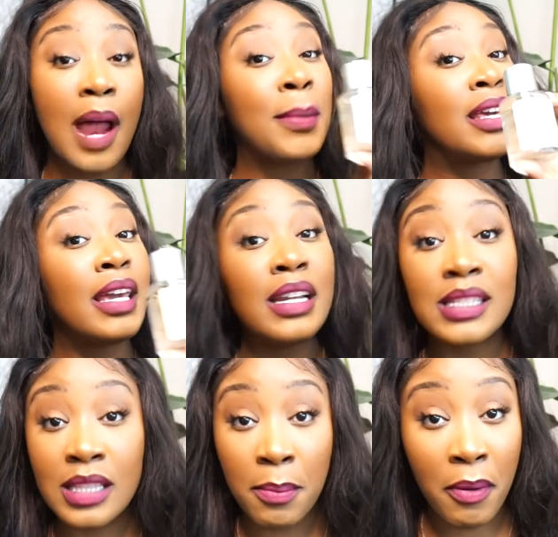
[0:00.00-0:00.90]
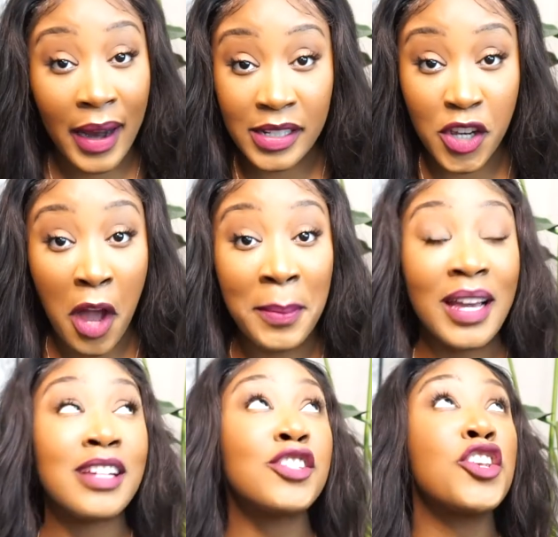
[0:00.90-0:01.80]
And I'm gonna get into the price, y'all,
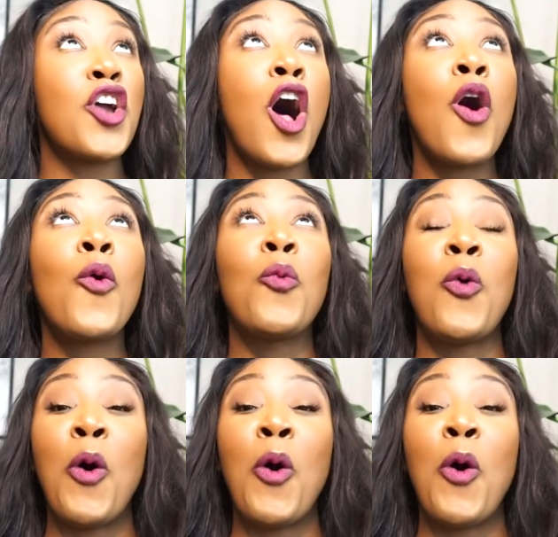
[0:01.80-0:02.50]
because y'all